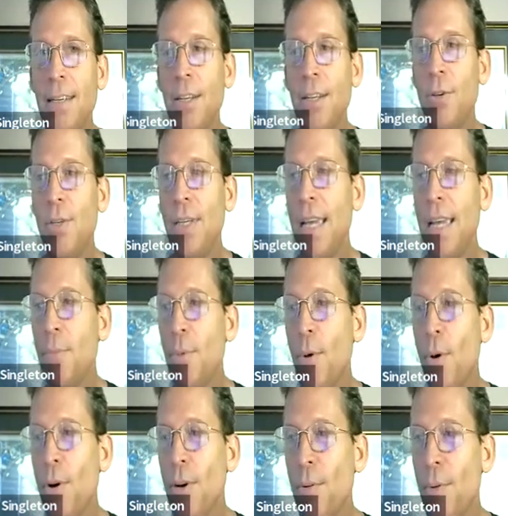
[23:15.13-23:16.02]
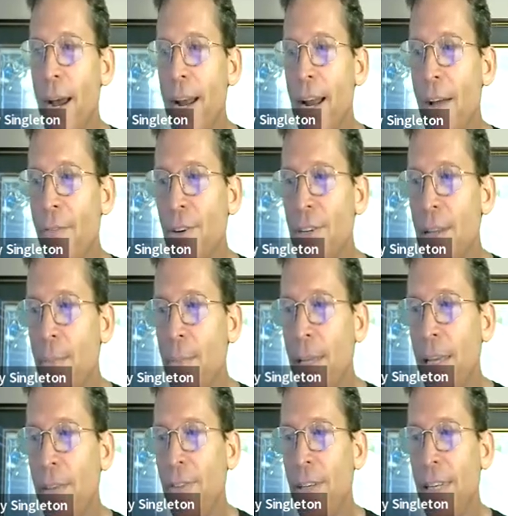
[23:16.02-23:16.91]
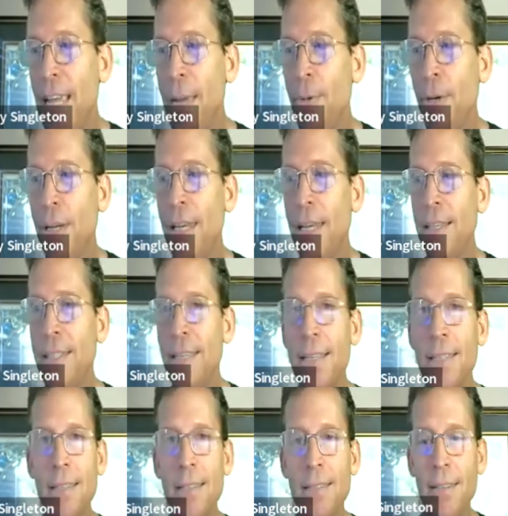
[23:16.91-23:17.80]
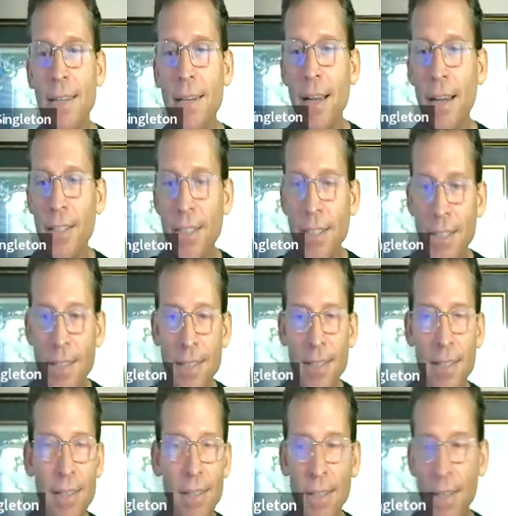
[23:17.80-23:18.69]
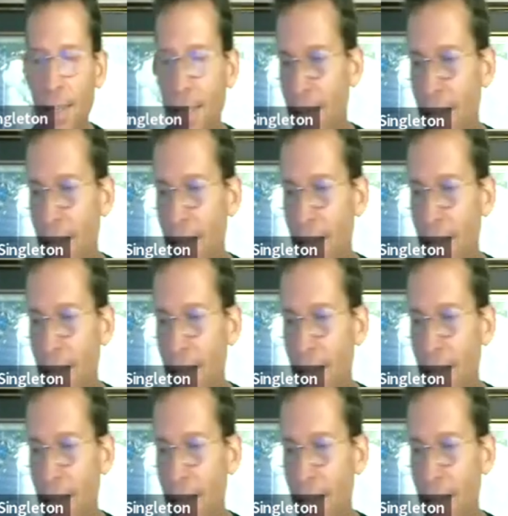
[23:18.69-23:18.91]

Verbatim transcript: Don't you get more to write off or something if you name your kids as deductions and